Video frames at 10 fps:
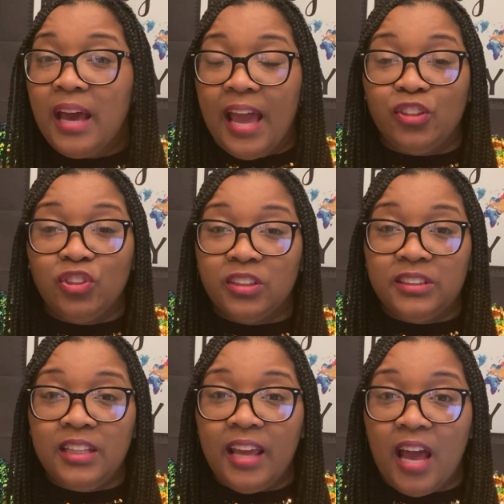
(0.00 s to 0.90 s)
As you can
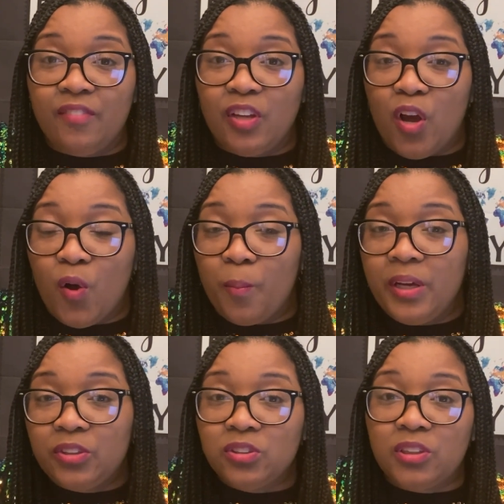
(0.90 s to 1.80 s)
see, they have their own
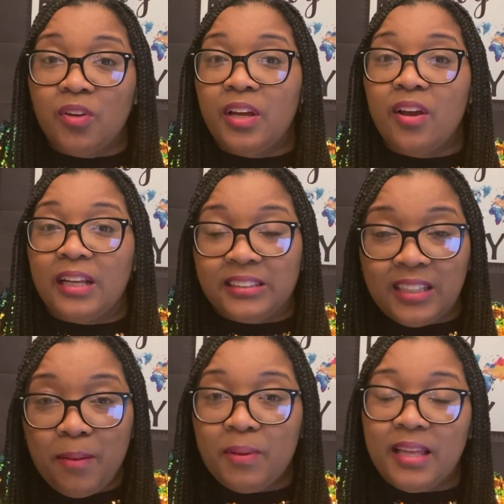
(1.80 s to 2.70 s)
pictures on there. They
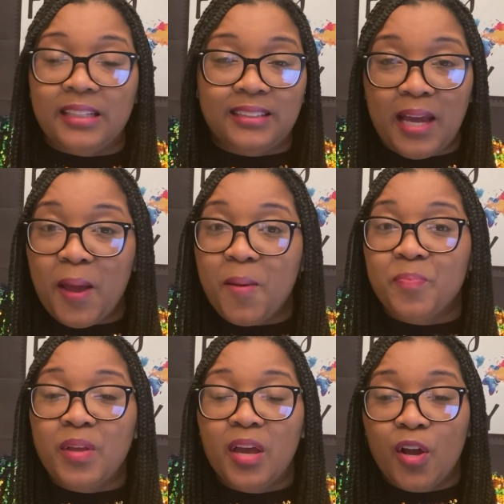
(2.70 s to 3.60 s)
sleep in that same
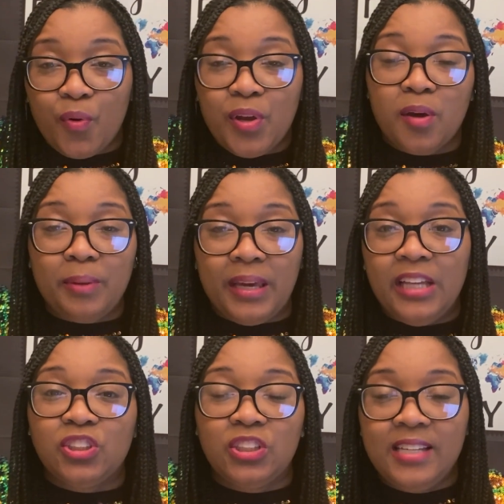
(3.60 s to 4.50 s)
crib
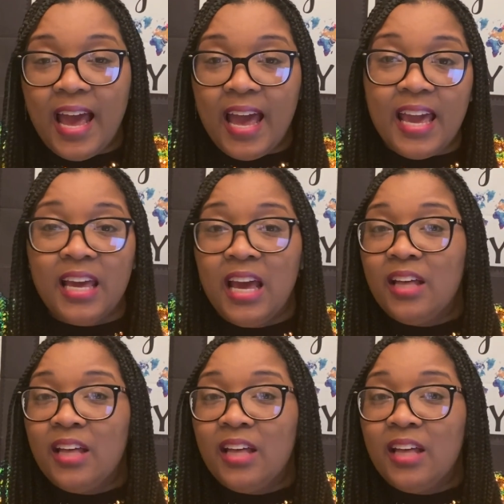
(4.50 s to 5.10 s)
each day.